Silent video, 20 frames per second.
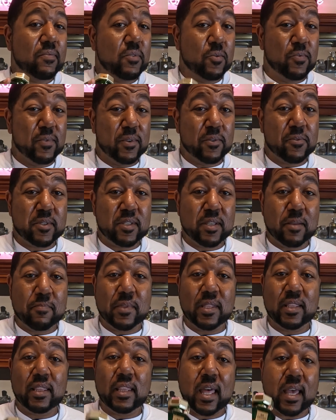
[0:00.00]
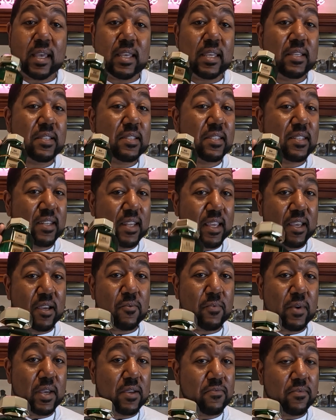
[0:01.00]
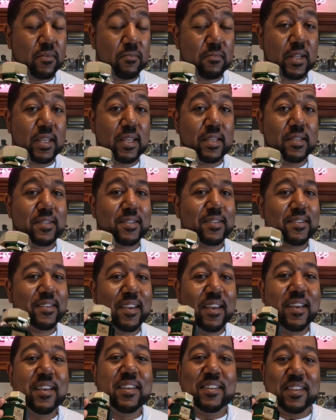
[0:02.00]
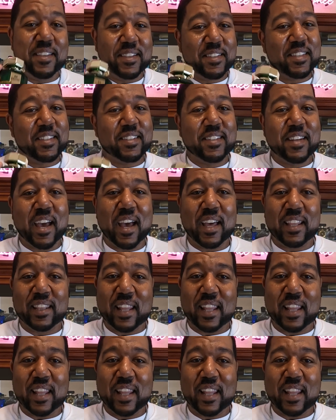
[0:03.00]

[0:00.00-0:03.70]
you want something light, stay away from this. This is not